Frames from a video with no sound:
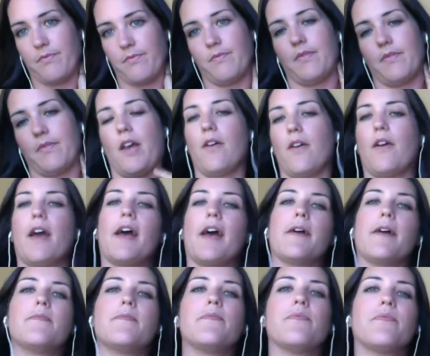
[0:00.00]
Okay.
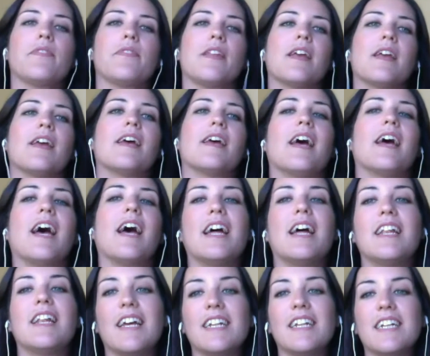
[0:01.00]

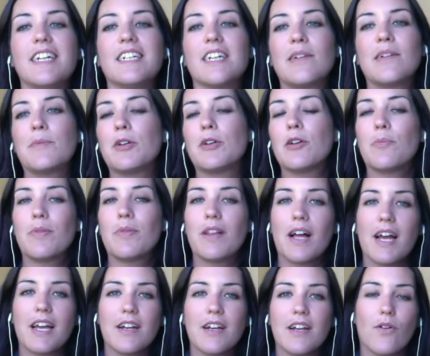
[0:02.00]
And anytime you're
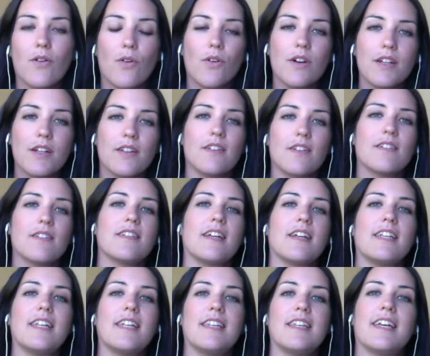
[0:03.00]
applying oils,
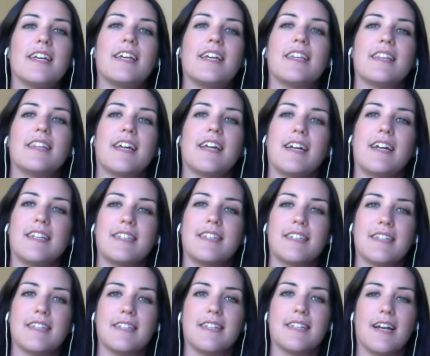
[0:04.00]
anything
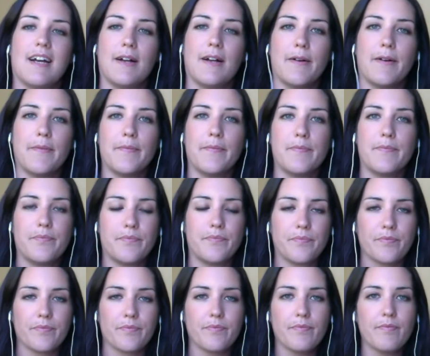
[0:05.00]
that's,
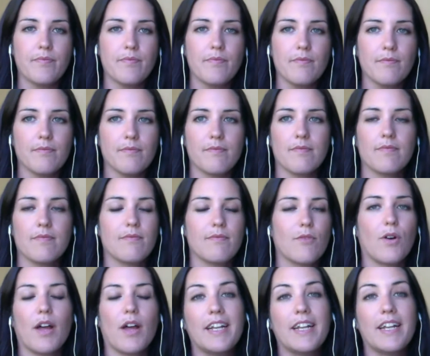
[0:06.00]

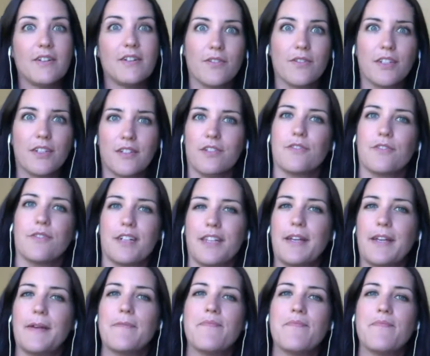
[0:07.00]
well, any oils
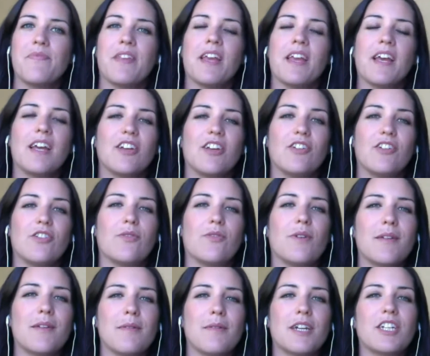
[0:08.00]
really, you'll
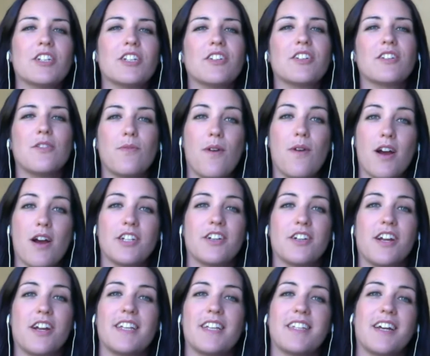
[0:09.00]
want to make sure to wash your
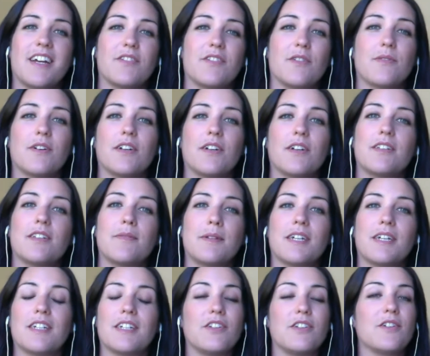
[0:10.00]
hands afterwards,
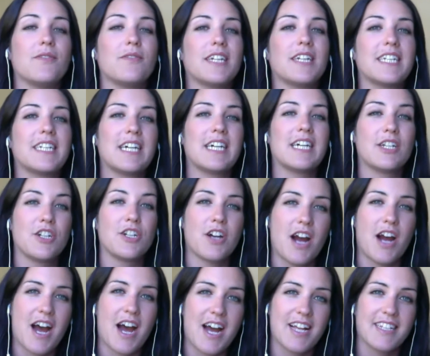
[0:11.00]
because you don't want to touch your
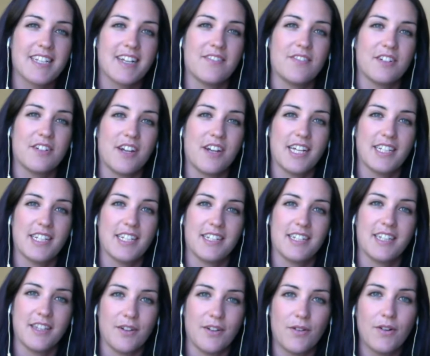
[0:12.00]
eyes after
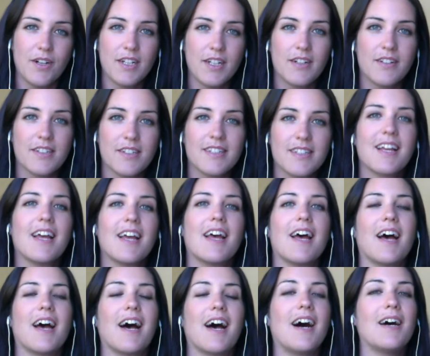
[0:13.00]
handling the oils,
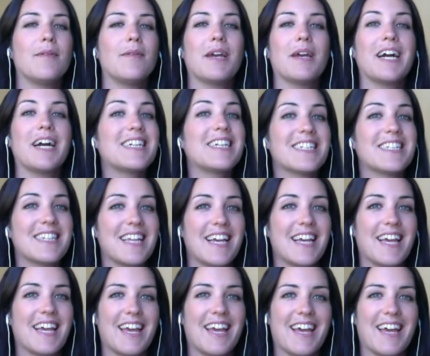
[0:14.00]
because they
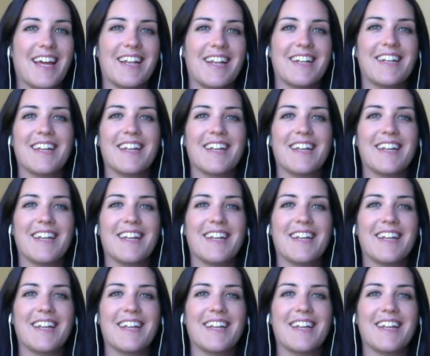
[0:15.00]
can